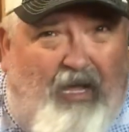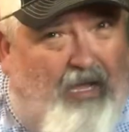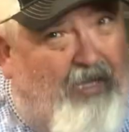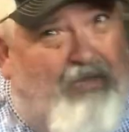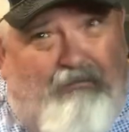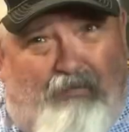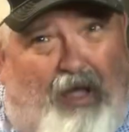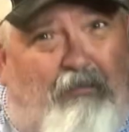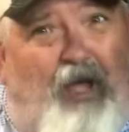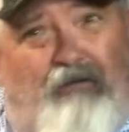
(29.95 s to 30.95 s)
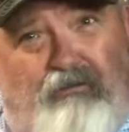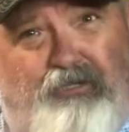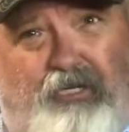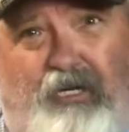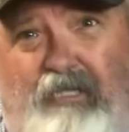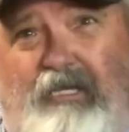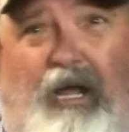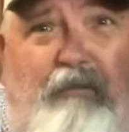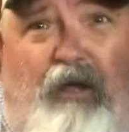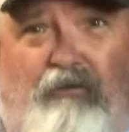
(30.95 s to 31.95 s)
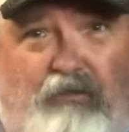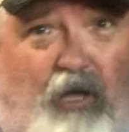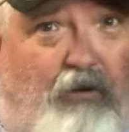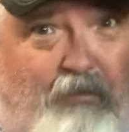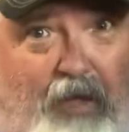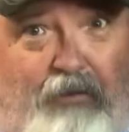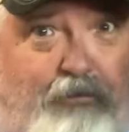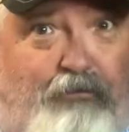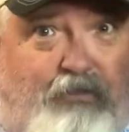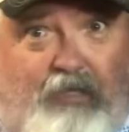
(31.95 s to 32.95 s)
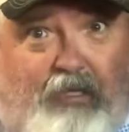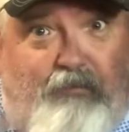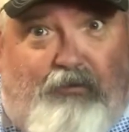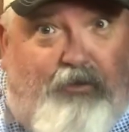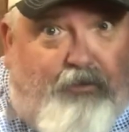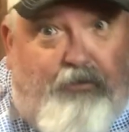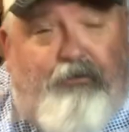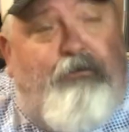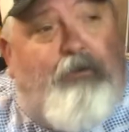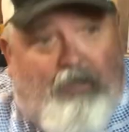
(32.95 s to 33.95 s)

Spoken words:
I'm not going to judge, and I'm not going to talk about who's sleeping with who,